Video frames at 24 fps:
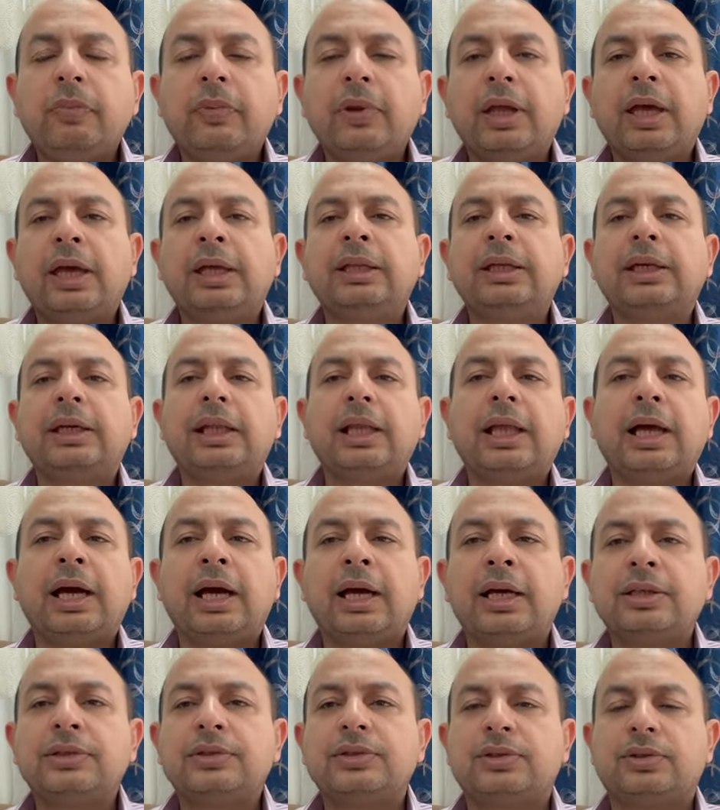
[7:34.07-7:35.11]
in
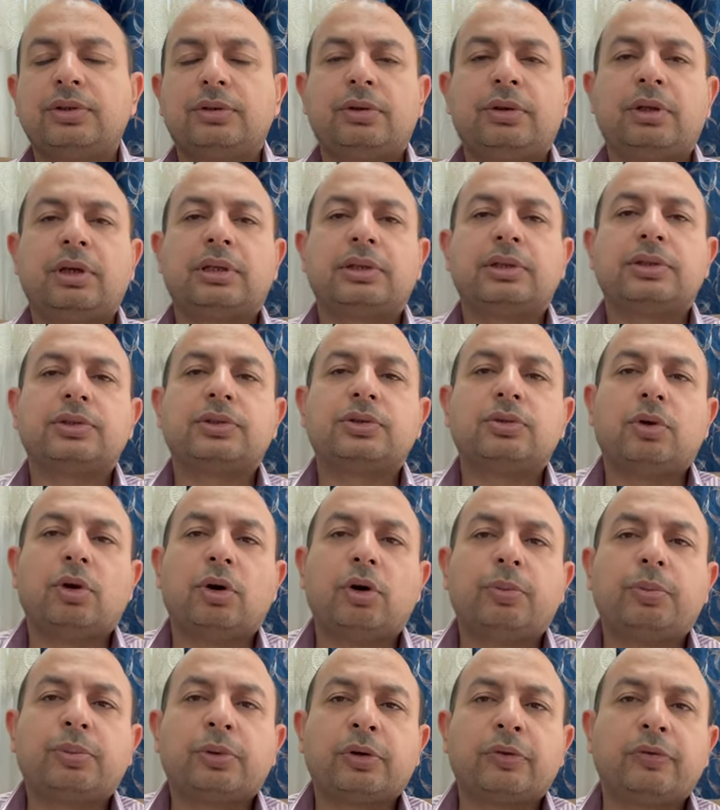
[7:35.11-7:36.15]
class, there is no
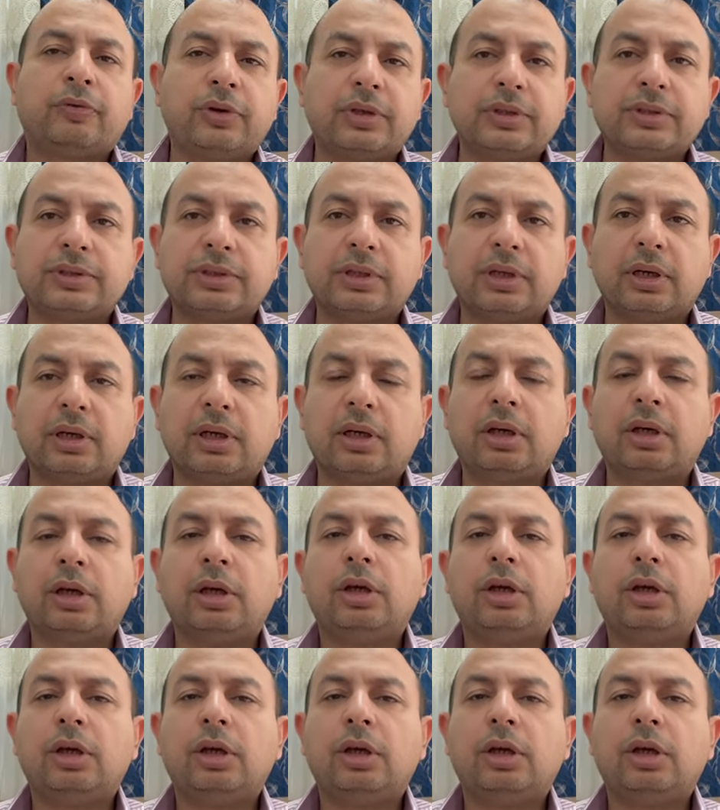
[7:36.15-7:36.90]
professor,